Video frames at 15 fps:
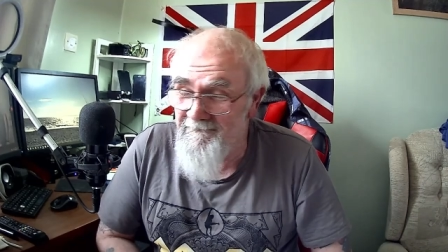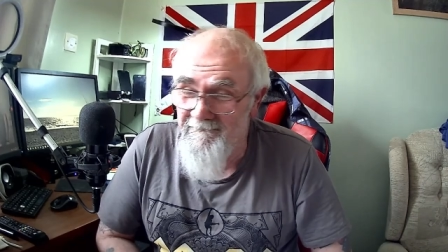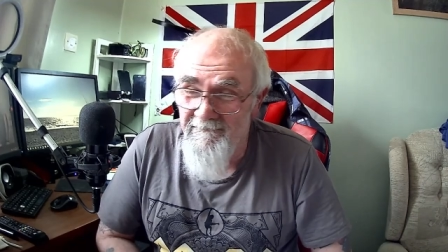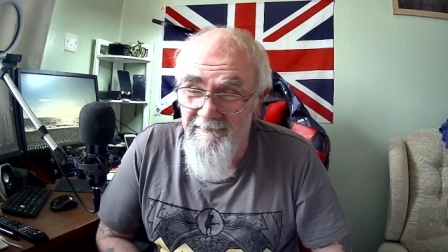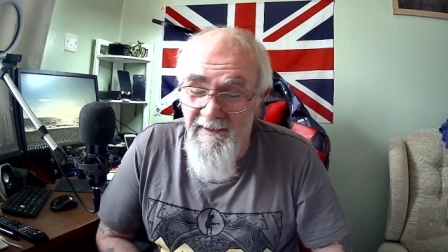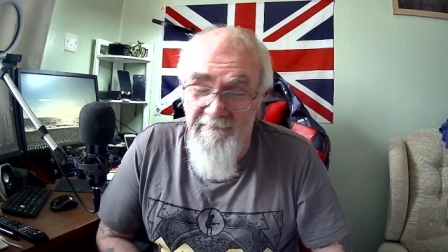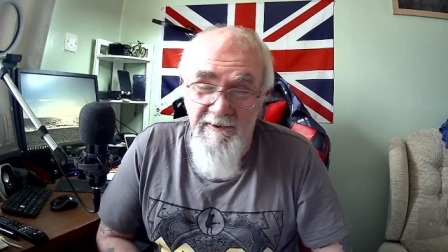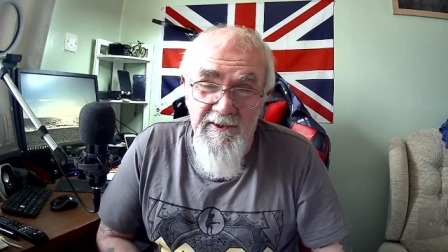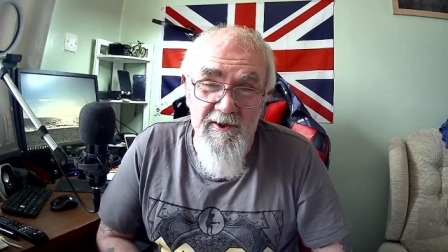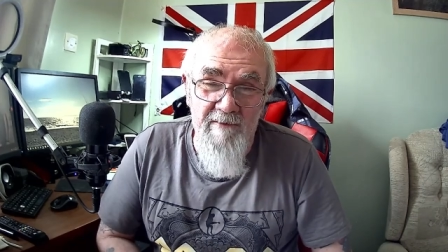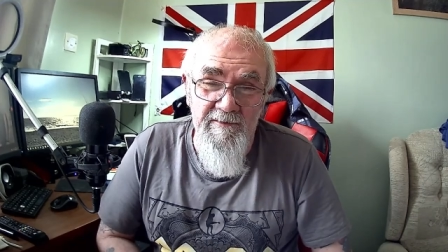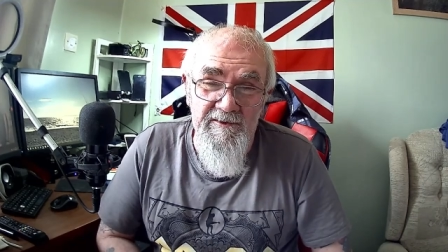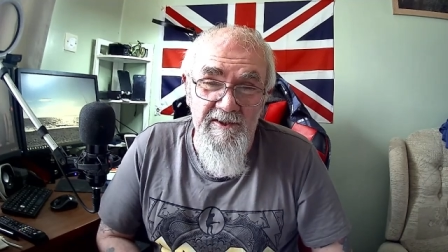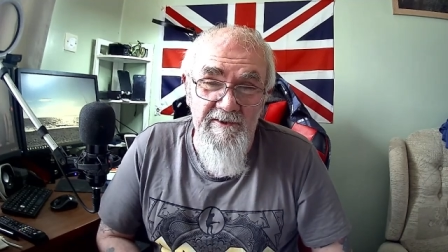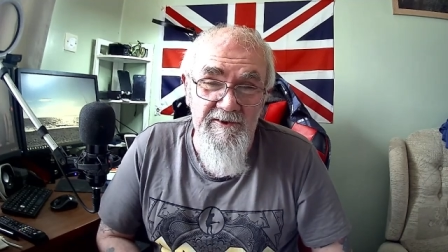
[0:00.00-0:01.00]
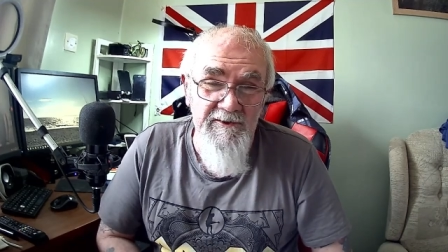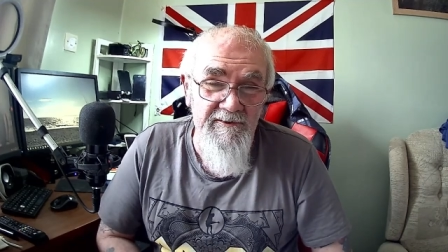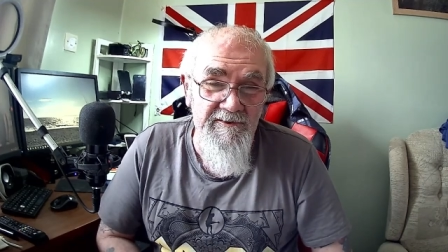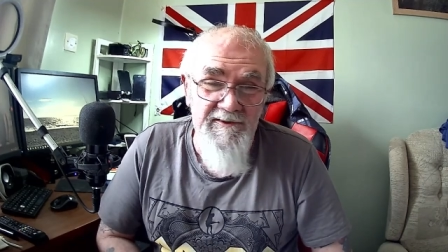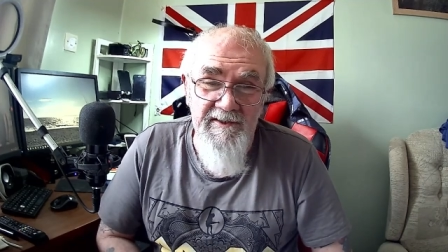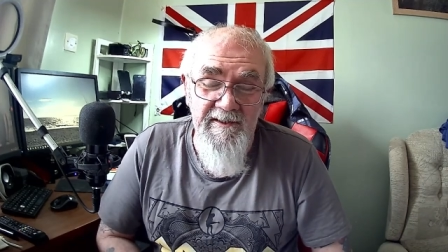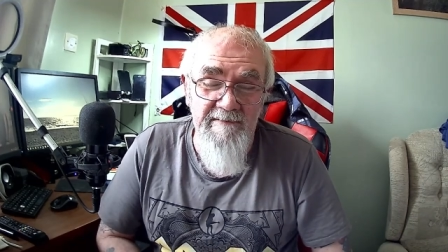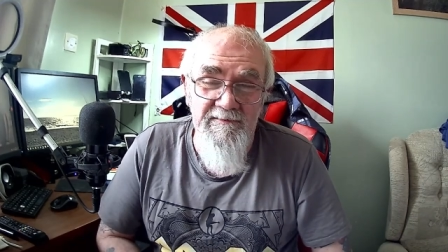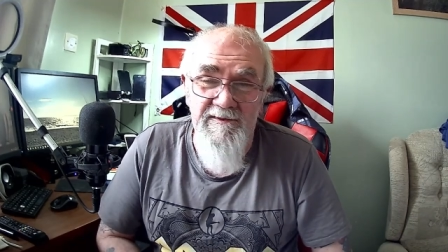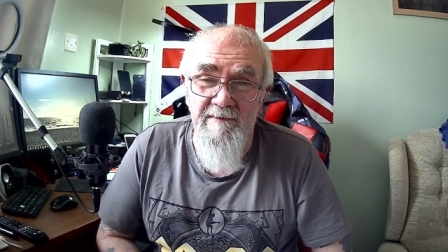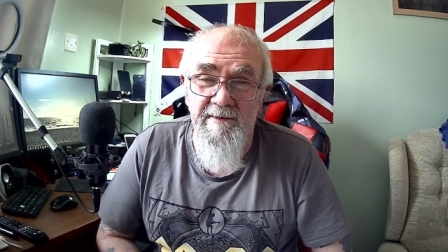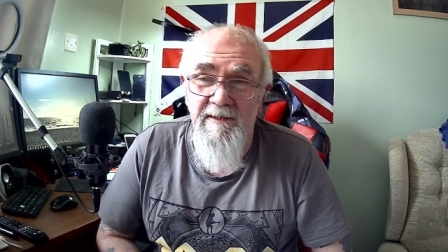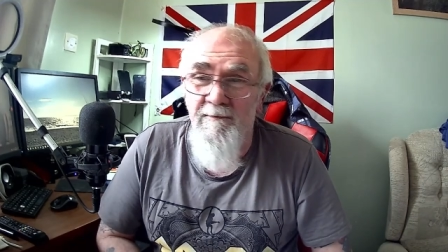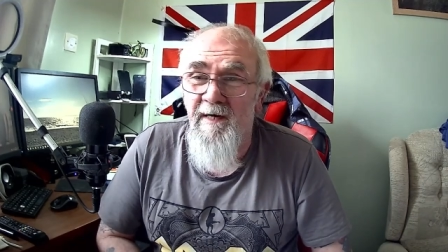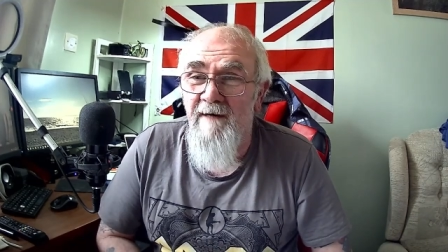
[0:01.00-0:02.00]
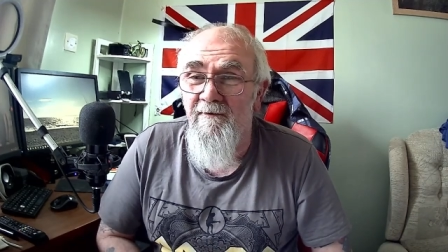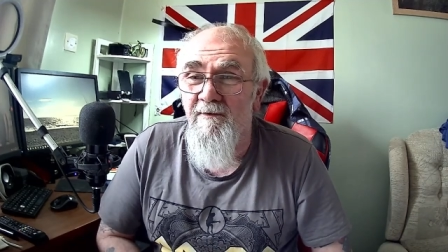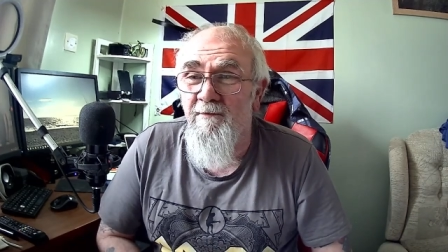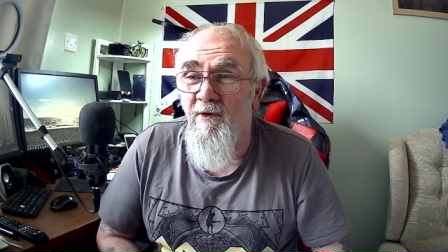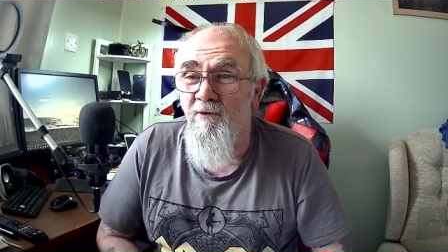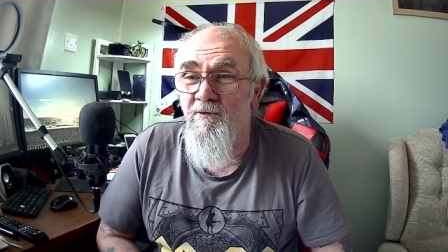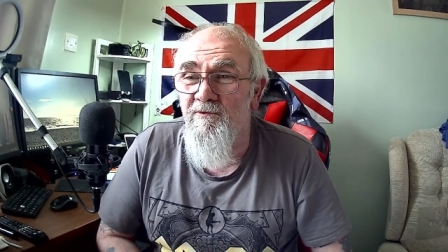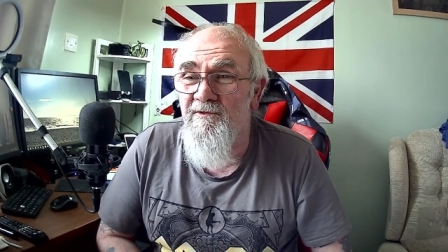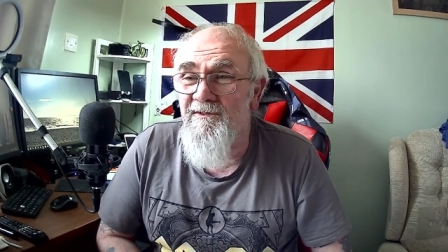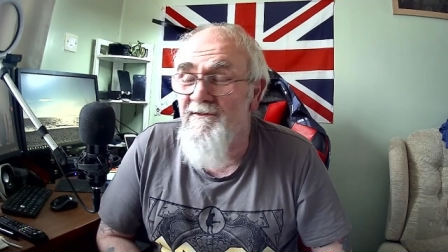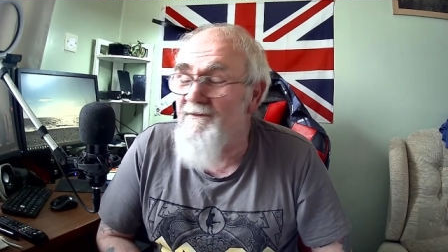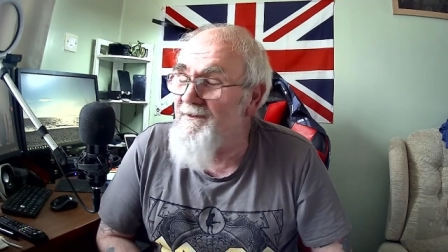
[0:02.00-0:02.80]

every competition seems to be about the balls.